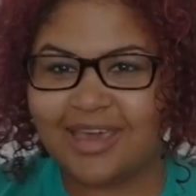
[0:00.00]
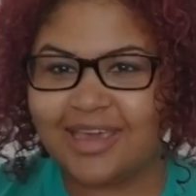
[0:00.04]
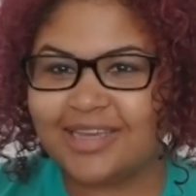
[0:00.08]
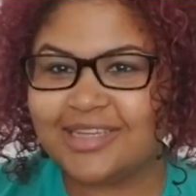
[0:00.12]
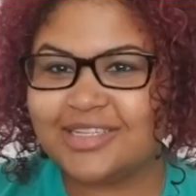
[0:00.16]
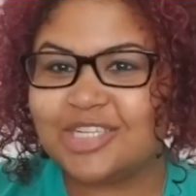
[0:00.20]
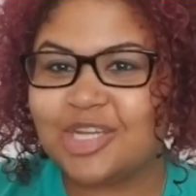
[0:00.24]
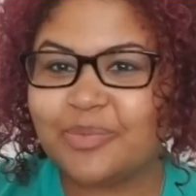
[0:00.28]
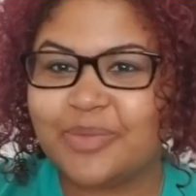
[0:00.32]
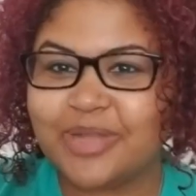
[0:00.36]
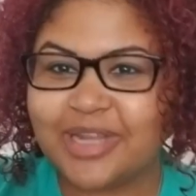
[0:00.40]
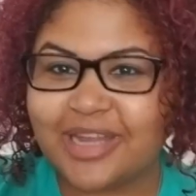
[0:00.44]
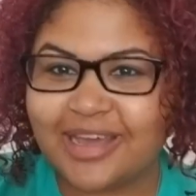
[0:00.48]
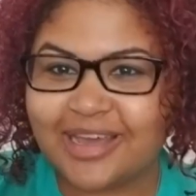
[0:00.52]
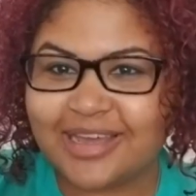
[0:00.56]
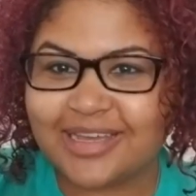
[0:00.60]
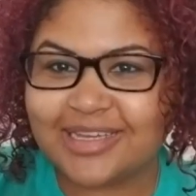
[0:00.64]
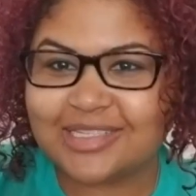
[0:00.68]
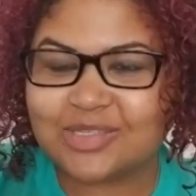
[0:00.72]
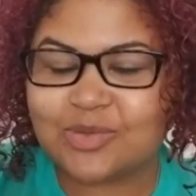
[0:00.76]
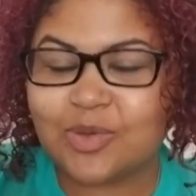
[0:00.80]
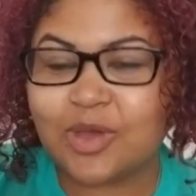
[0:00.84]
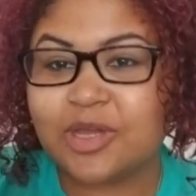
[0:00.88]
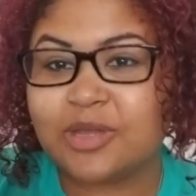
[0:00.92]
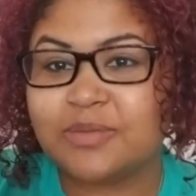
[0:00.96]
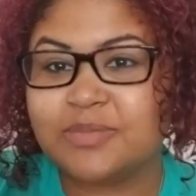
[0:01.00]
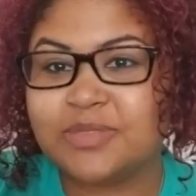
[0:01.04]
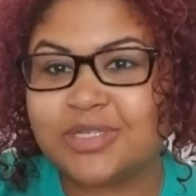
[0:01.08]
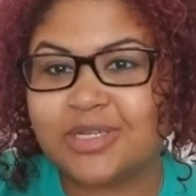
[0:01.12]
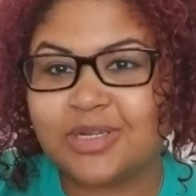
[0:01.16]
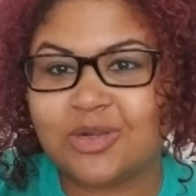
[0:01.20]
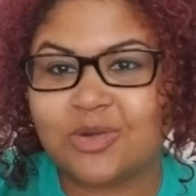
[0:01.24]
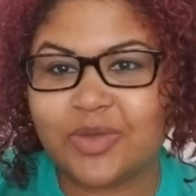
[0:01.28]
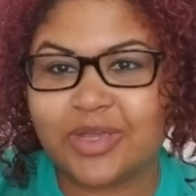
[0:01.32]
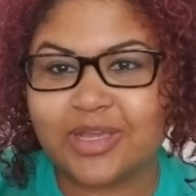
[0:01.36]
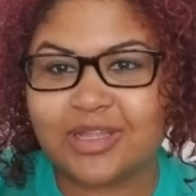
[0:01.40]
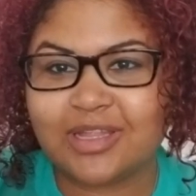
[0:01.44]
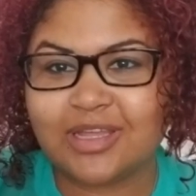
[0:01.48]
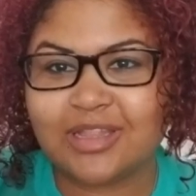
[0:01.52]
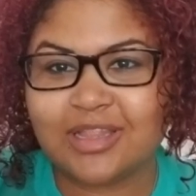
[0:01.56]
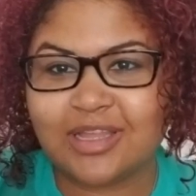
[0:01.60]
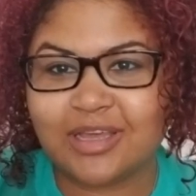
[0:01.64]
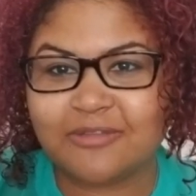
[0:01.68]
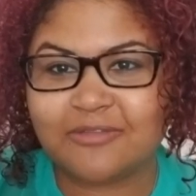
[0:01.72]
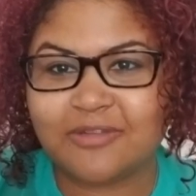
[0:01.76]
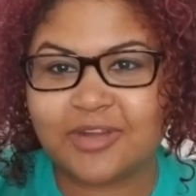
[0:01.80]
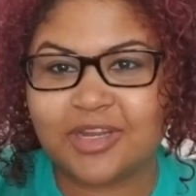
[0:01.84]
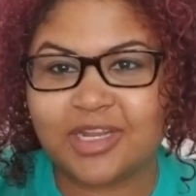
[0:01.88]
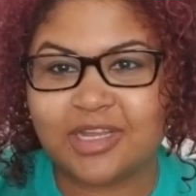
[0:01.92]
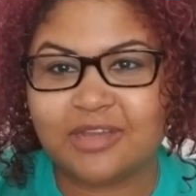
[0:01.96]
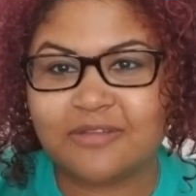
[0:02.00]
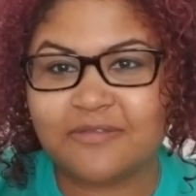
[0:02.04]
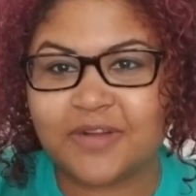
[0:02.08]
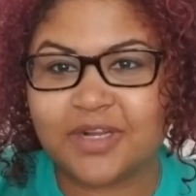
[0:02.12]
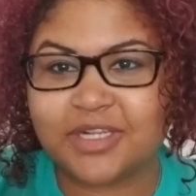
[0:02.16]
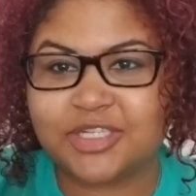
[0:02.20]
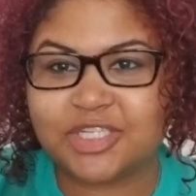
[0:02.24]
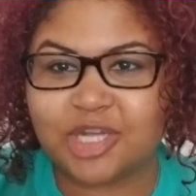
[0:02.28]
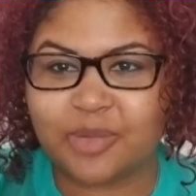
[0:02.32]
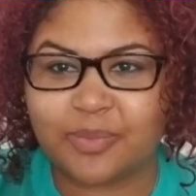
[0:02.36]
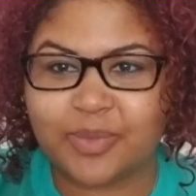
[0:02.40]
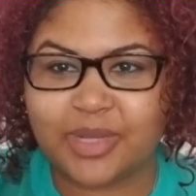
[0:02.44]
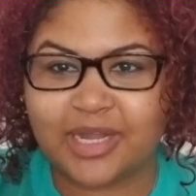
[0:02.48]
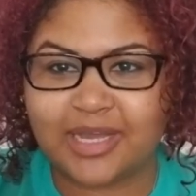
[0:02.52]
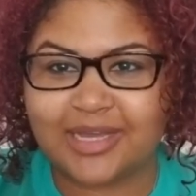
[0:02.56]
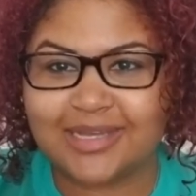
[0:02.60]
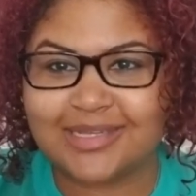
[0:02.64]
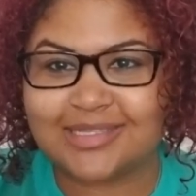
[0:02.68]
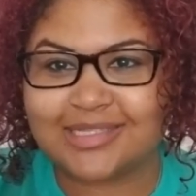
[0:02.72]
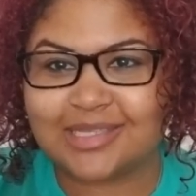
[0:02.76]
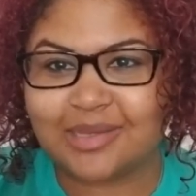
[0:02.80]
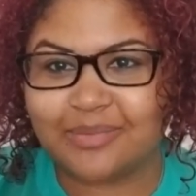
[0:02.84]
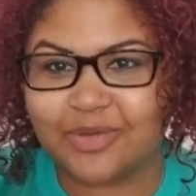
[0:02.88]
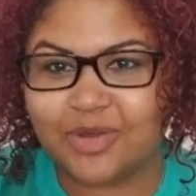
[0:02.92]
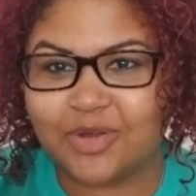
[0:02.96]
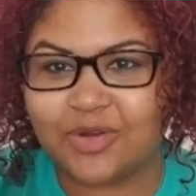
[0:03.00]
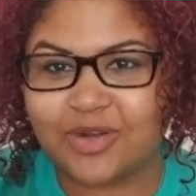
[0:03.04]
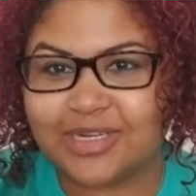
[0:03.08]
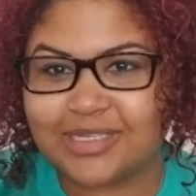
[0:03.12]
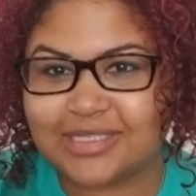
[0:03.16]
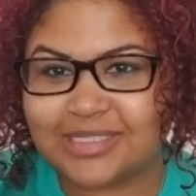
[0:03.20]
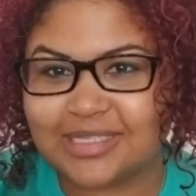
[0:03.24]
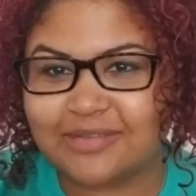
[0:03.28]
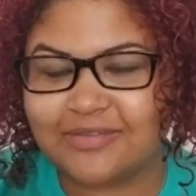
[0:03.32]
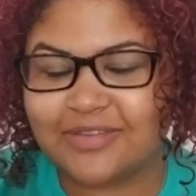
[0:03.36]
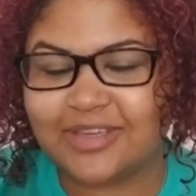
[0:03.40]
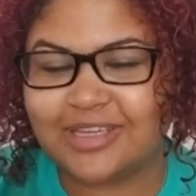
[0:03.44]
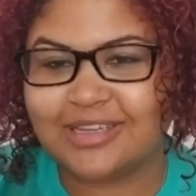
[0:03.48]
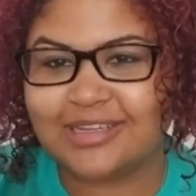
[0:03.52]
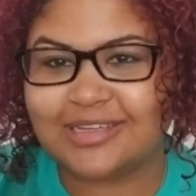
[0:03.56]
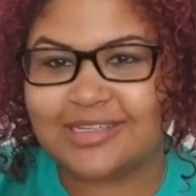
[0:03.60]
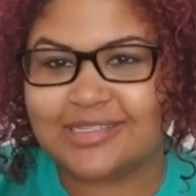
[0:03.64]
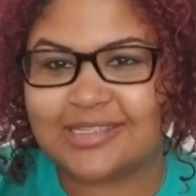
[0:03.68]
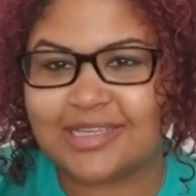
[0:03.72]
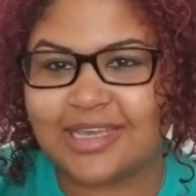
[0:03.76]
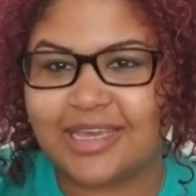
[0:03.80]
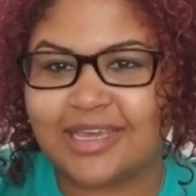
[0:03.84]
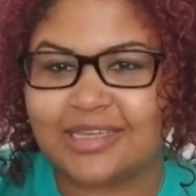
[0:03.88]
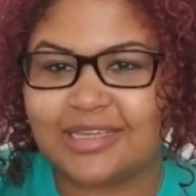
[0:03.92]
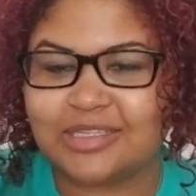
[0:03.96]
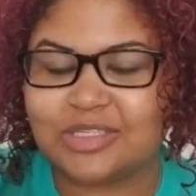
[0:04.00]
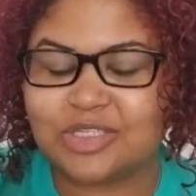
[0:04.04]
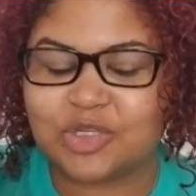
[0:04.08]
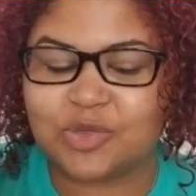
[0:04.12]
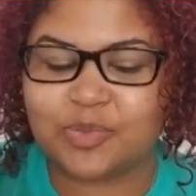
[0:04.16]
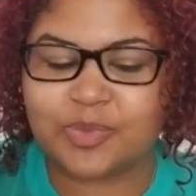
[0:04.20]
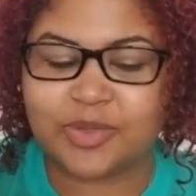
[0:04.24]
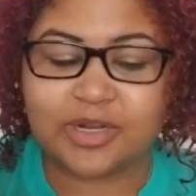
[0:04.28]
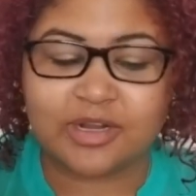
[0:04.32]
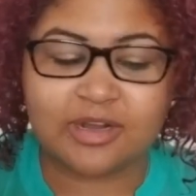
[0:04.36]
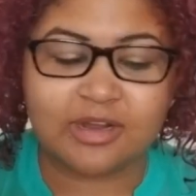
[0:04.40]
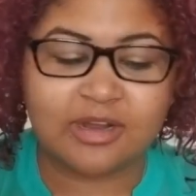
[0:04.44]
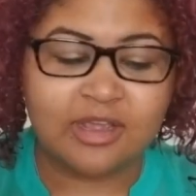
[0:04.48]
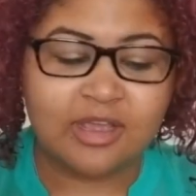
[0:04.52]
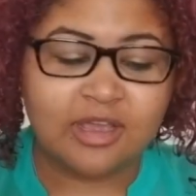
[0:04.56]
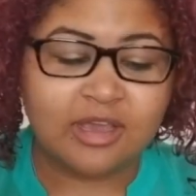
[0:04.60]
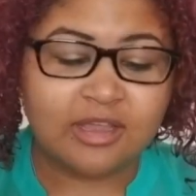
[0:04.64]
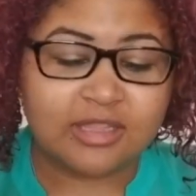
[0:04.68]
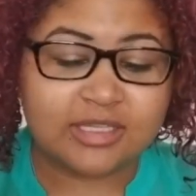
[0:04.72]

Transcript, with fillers: Geminis, welcome to your weekly love reading for Gemini, Sun, Moon, Rising, Venus, and Jupiter.